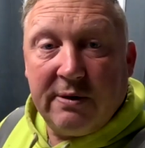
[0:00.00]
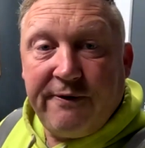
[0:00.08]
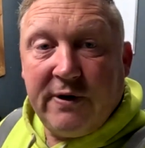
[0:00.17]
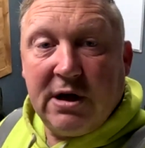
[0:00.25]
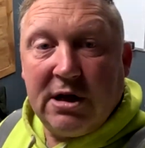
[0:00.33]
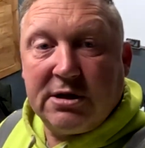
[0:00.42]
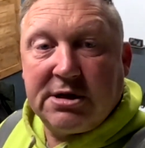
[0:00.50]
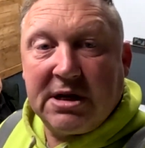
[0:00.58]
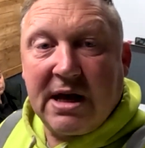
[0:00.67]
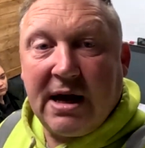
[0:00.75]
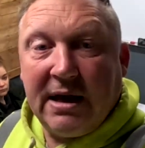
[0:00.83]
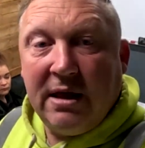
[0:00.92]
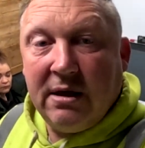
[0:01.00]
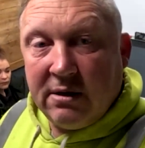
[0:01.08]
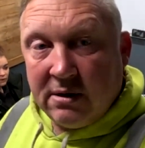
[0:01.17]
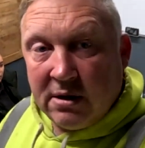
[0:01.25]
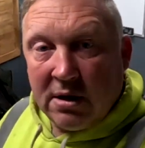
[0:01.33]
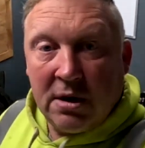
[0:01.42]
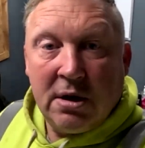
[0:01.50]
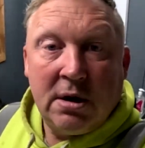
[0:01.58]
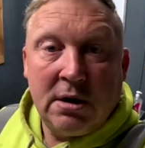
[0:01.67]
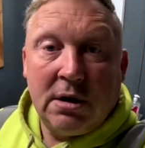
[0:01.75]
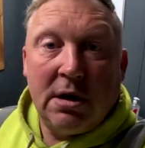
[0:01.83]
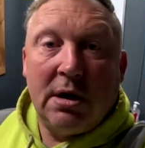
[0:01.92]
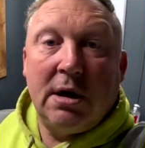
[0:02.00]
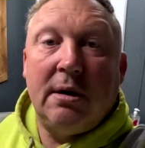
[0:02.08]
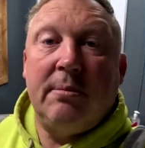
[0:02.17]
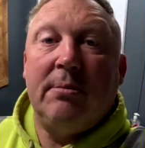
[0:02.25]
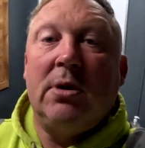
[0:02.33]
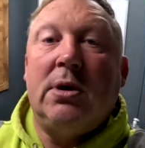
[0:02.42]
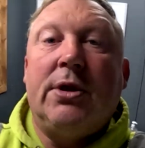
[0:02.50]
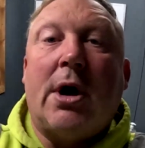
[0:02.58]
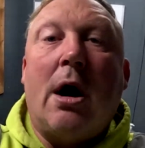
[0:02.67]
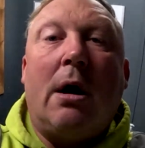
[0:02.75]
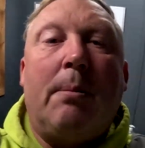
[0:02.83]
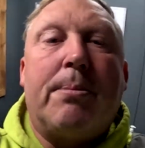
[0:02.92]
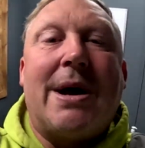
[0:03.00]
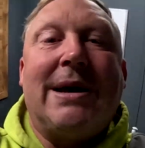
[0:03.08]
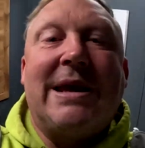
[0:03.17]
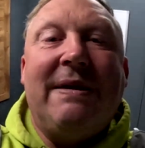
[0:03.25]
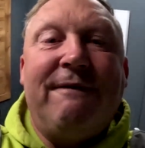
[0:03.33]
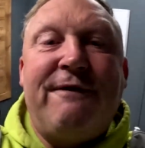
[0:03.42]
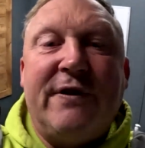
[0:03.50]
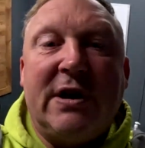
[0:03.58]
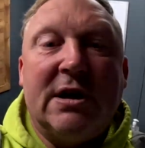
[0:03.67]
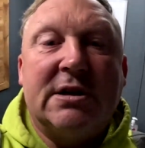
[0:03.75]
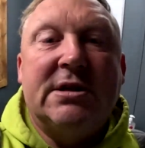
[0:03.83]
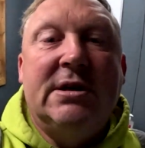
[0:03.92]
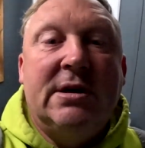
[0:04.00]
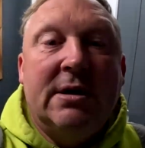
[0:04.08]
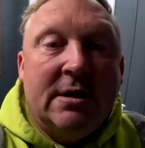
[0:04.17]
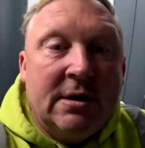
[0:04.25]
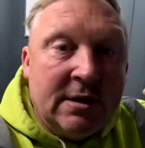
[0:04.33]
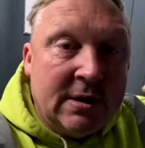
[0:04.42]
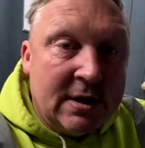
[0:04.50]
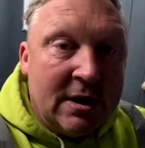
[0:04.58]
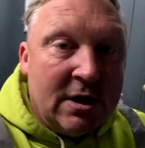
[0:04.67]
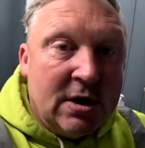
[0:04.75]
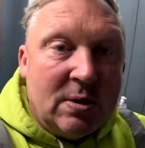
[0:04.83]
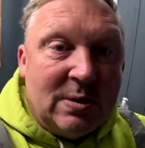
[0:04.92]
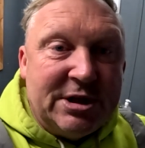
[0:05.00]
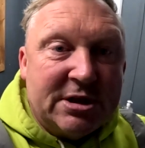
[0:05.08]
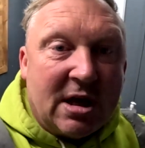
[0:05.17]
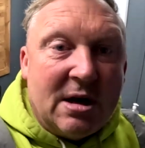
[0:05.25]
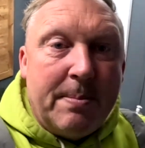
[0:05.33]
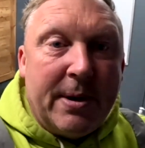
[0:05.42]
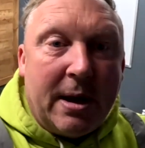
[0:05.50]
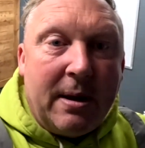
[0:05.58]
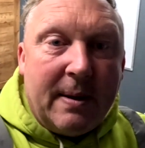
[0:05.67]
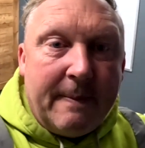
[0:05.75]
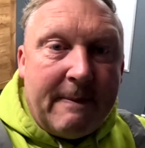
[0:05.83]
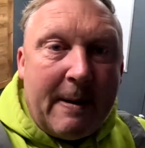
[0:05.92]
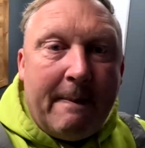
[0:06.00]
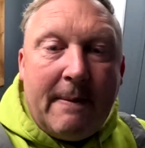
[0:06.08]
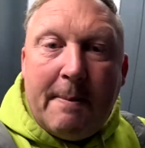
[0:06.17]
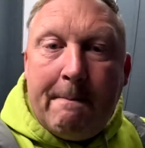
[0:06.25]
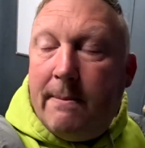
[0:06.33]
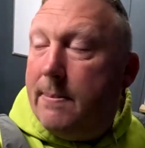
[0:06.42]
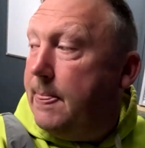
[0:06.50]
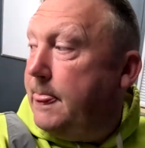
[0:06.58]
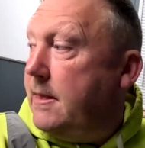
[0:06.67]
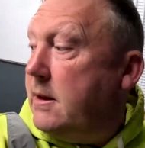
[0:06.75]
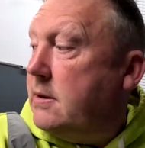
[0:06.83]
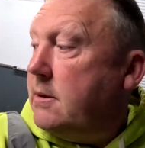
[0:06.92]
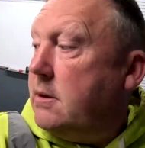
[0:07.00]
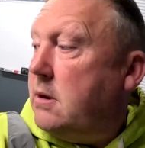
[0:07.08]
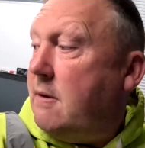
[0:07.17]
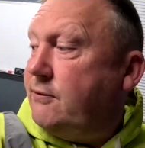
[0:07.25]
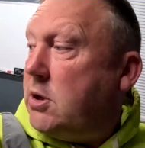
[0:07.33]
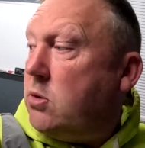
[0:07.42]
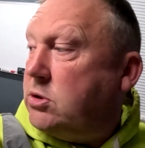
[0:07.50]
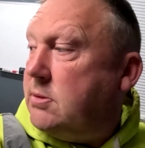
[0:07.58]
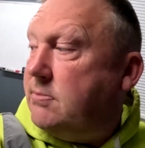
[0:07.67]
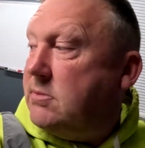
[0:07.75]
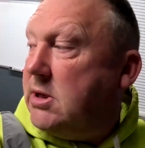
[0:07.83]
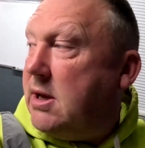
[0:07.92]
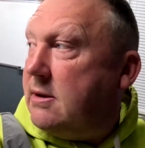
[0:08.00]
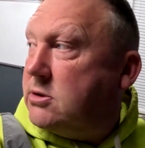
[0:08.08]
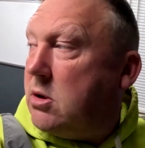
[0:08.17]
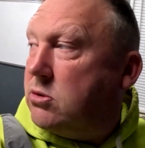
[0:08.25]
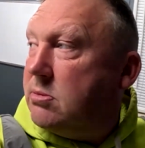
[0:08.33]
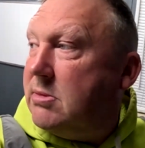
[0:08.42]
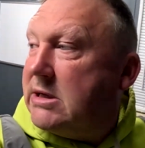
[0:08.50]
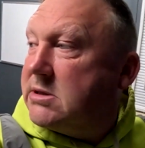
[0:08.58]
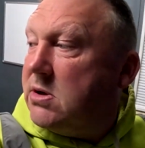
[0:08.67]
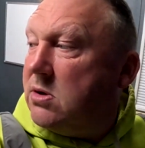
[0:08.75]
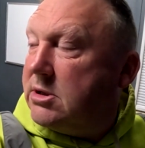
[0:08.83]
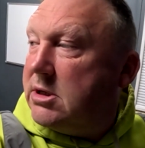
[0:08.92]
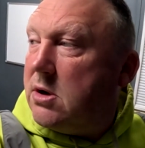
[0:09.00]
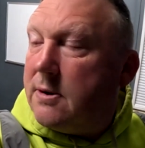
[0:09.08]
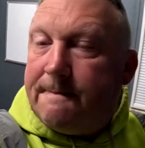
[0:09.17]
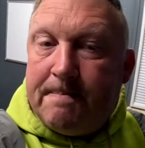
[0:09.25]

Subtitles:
the fiat today. The heartbreaking fiat, which is going to be... I've told them. Yeah, I told them last night, didn't I?